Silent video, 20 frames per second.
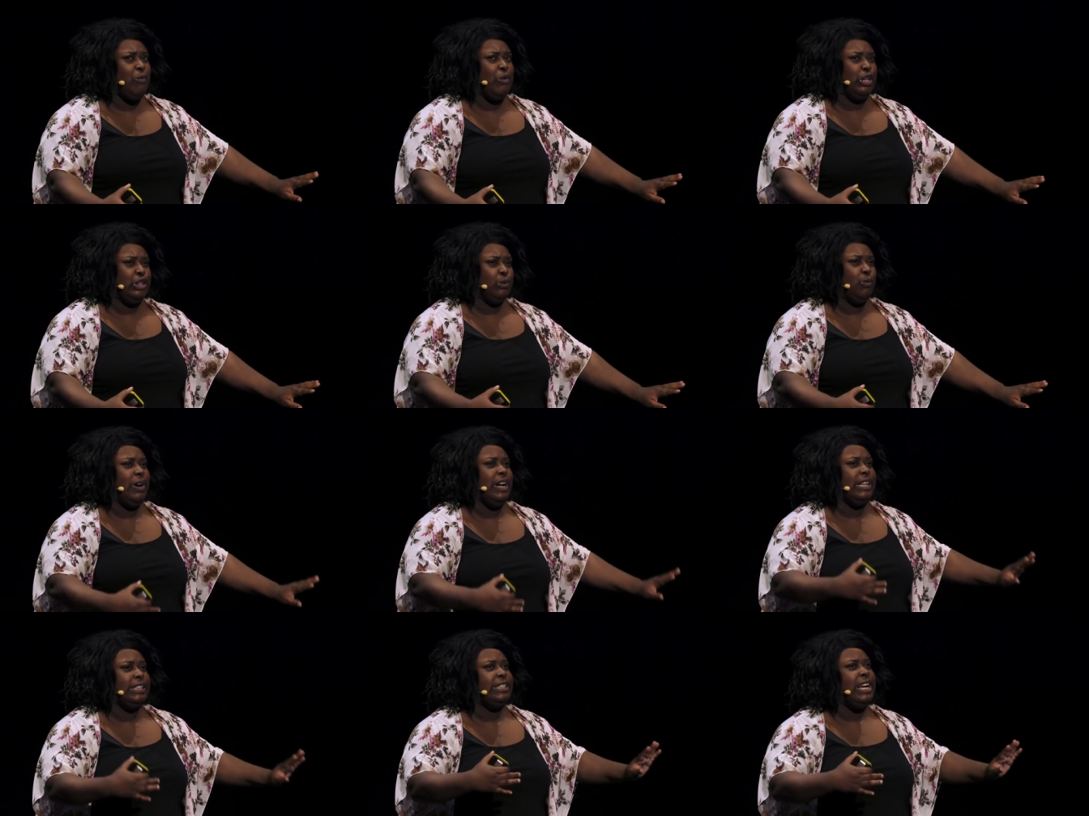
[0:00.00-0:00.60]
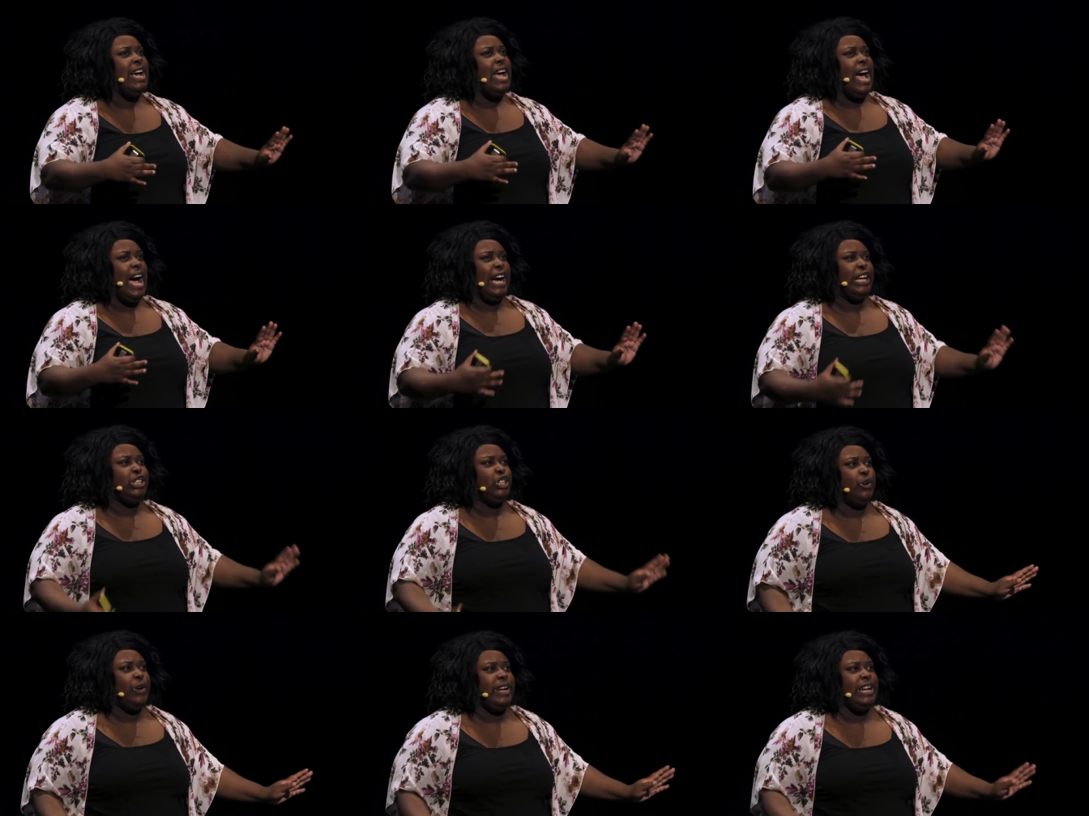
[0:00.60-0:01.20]
which was
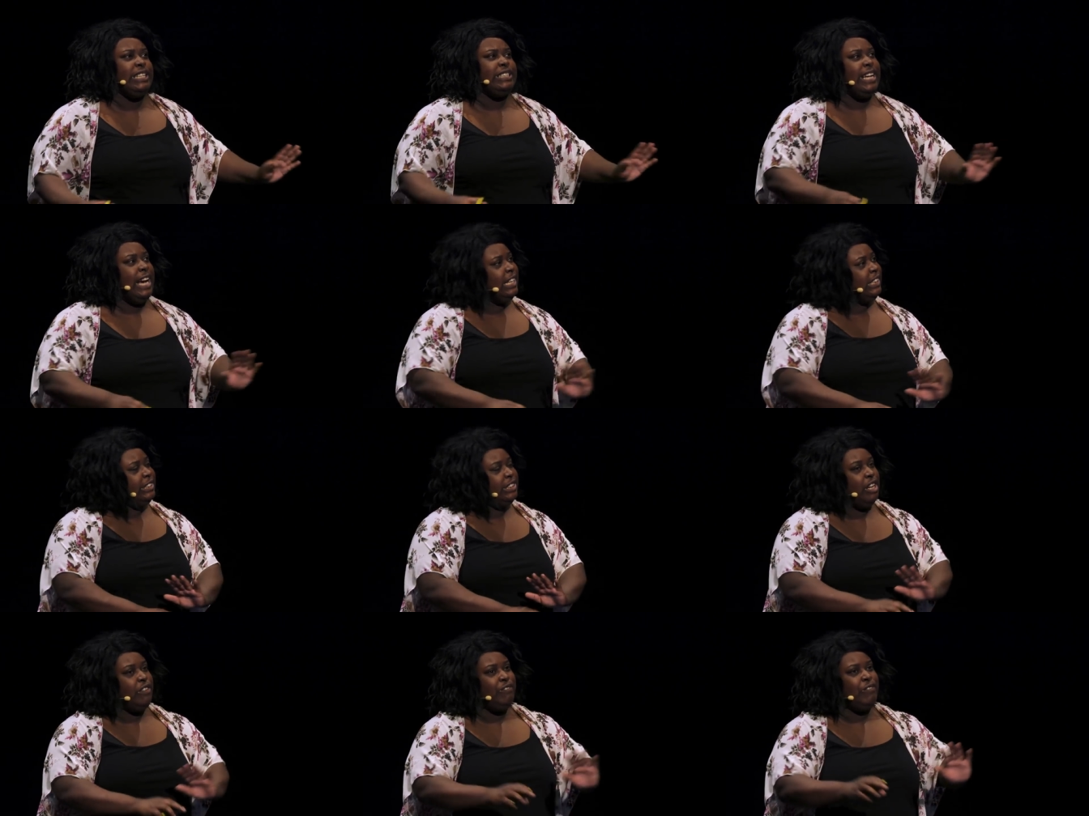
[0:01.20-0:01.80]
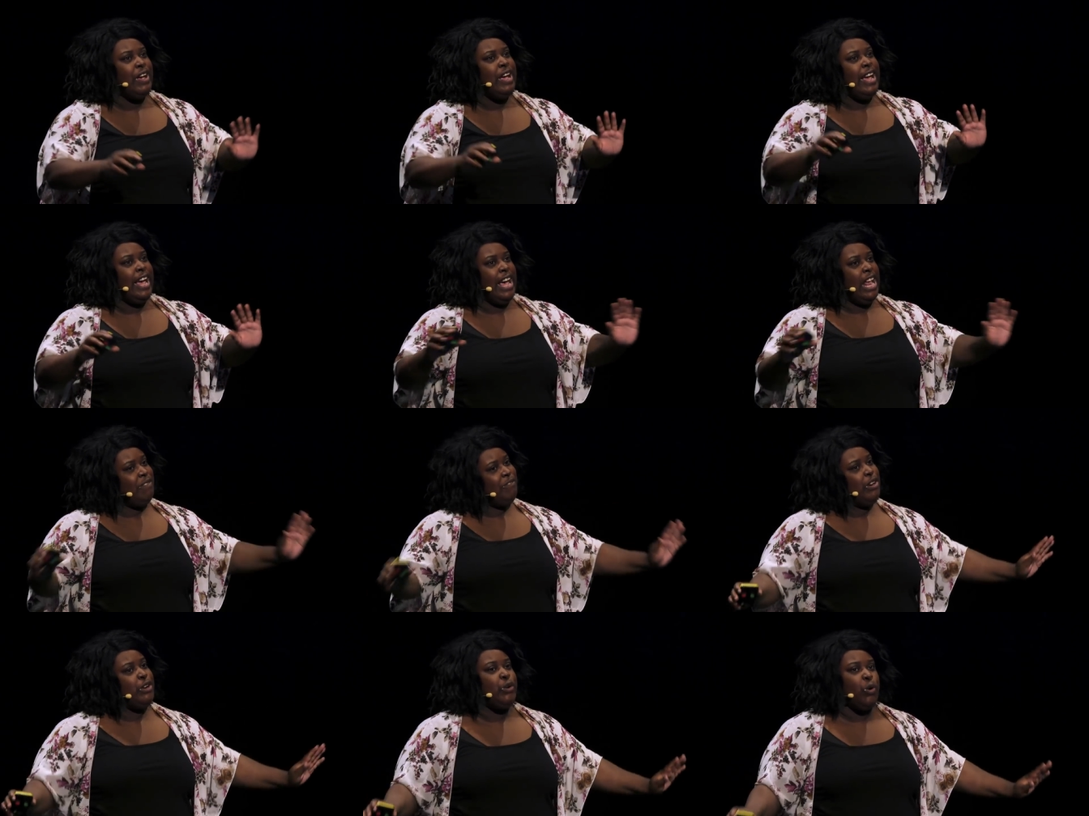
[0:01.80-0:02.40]
I took an intensive
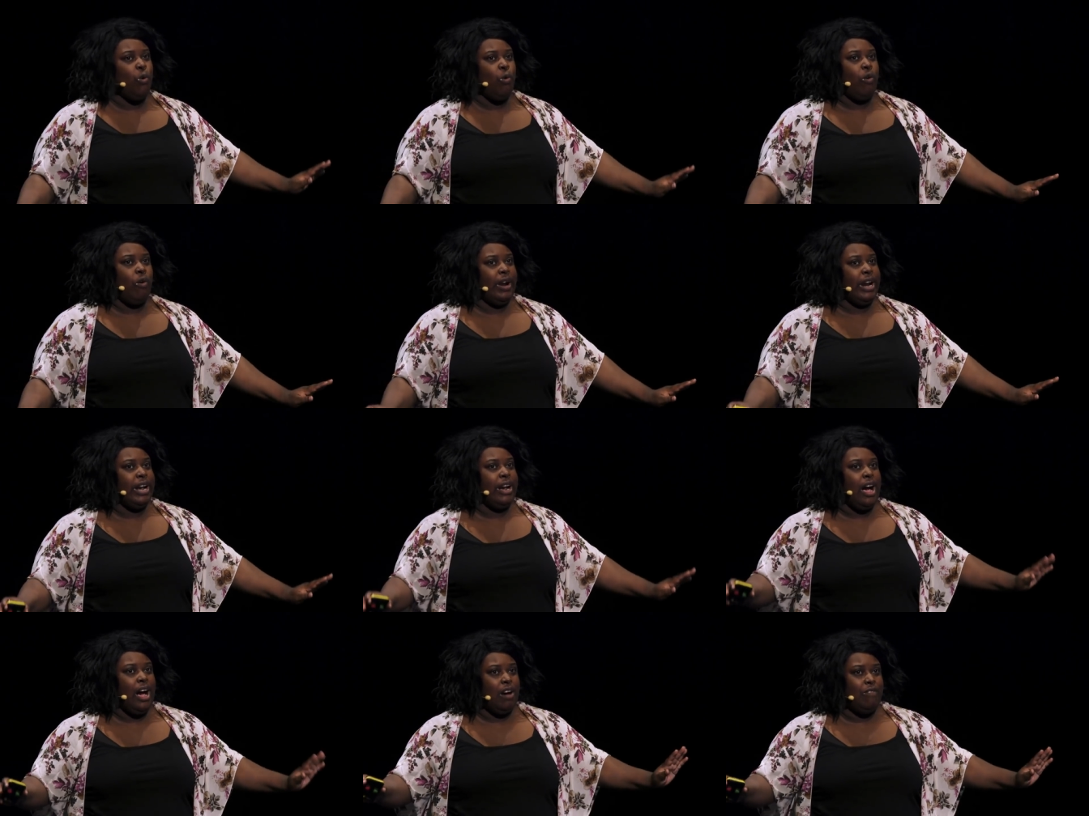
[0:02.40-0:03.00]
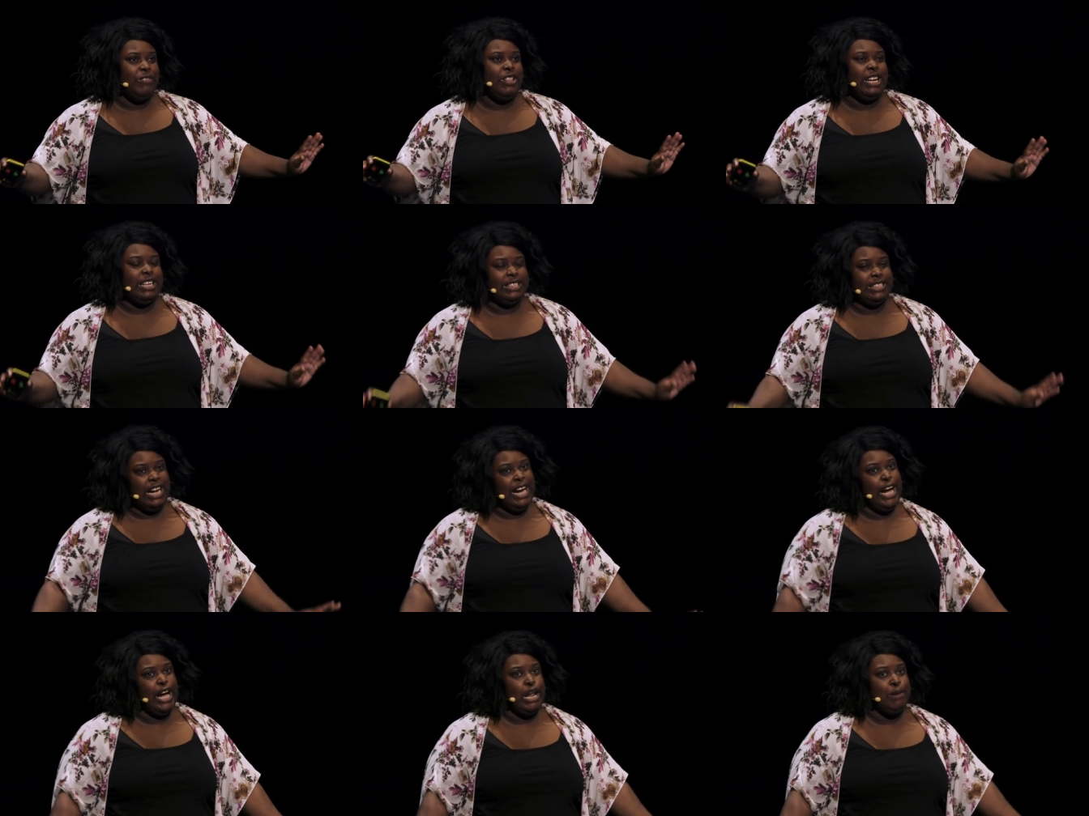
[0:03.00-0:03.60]
inventory of the
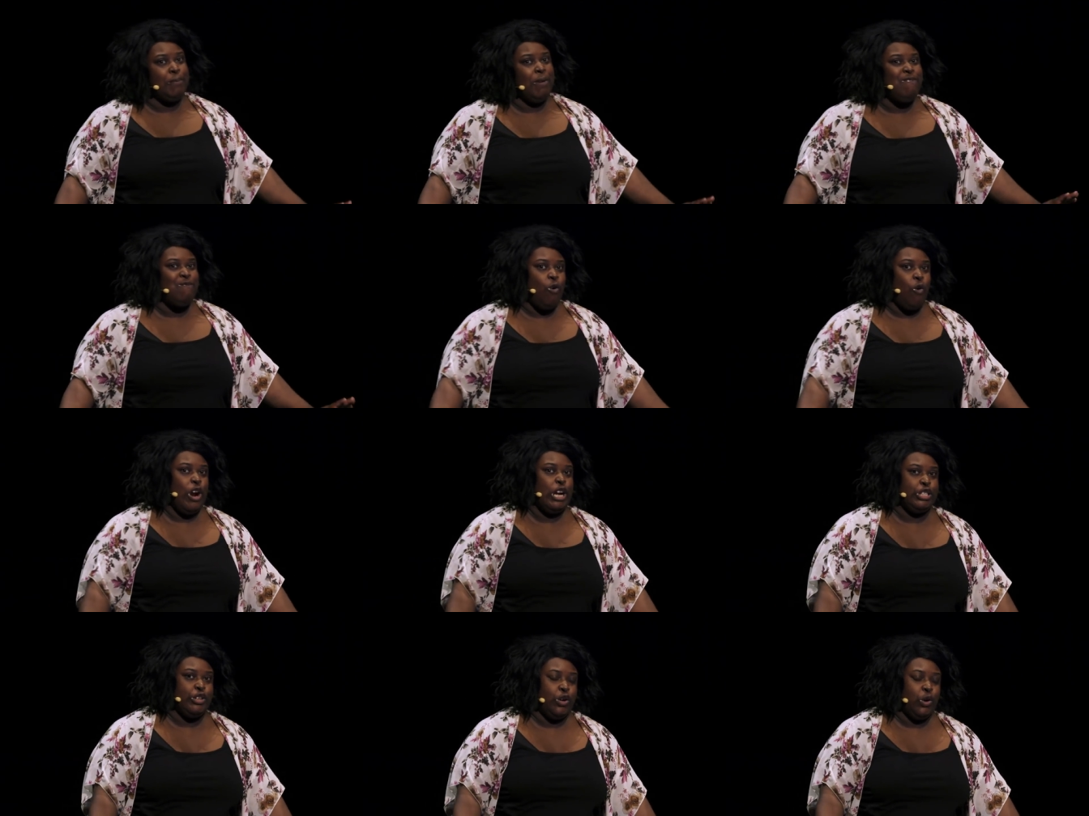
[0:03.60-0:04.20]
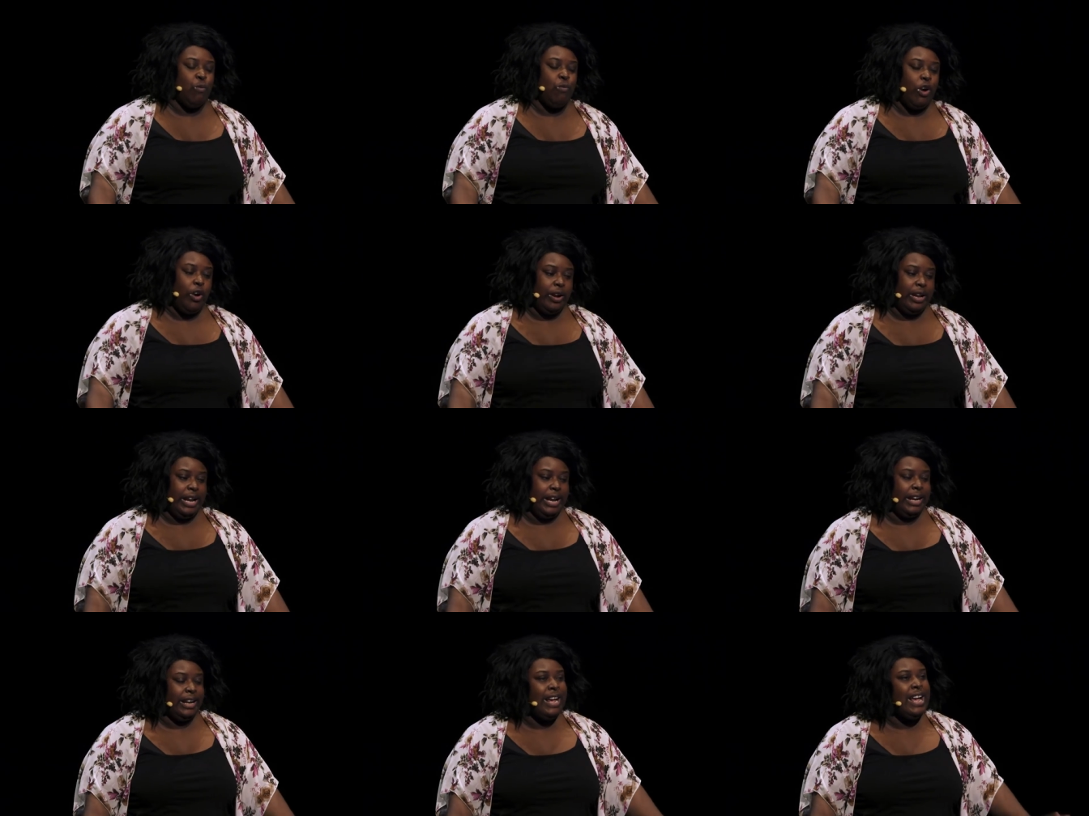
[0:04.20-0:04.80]
design before I started
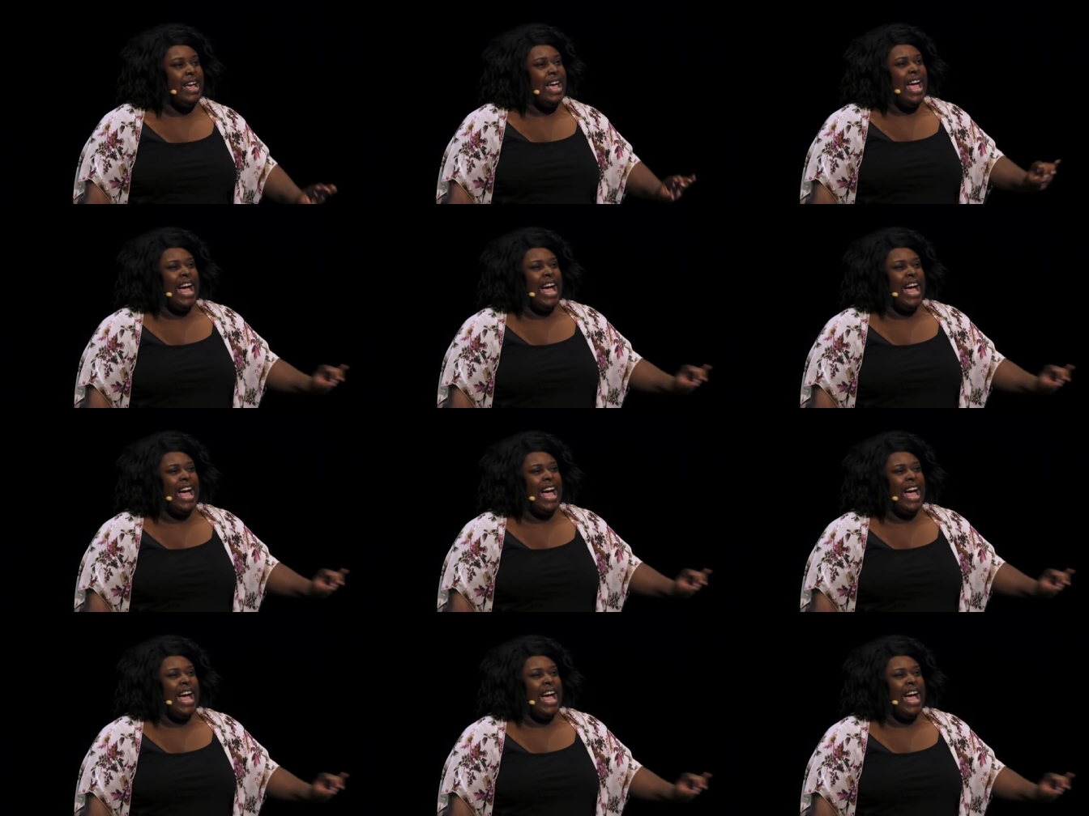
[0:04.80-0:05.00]
working.